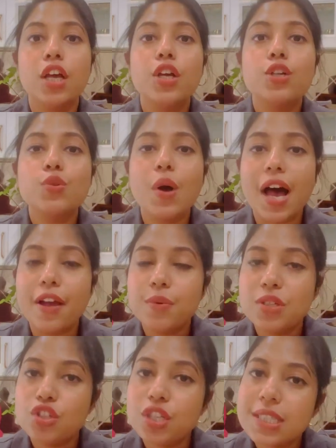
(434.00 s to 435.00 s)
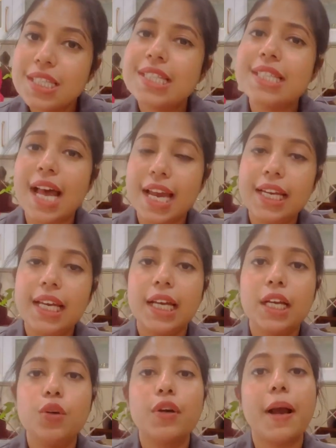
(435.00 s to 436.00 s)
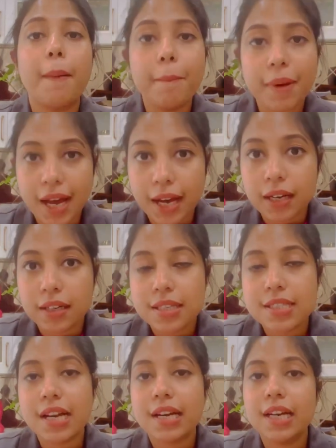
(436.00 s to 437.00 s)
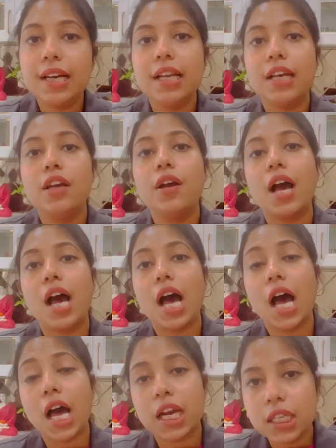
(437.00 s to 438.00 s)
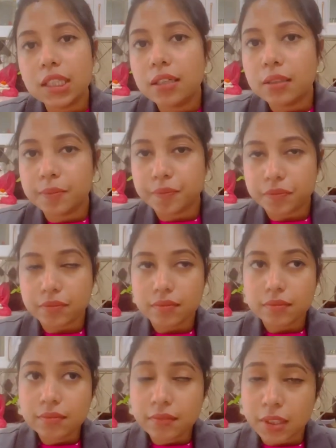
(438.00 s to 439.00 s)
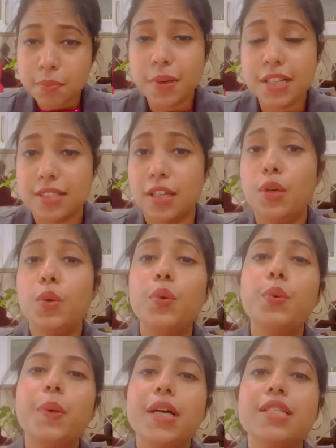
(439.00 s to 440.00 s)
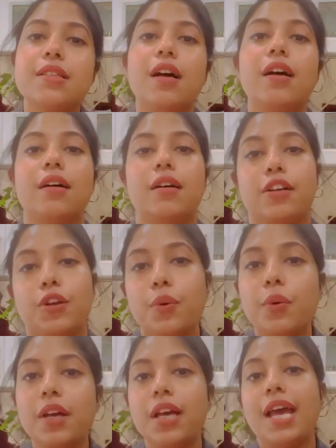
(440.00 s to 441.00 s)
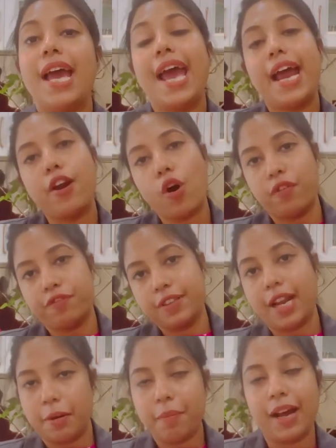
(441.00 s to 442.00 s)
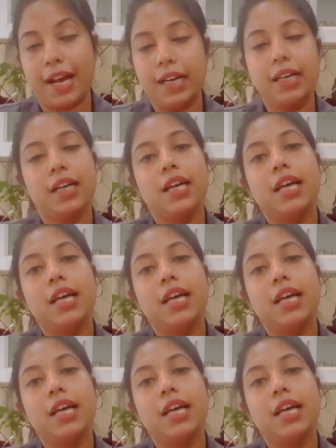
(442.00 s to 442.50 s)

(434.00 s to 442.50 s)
So I was just deciding to come back. Suddenly, another person who was, head of that bank,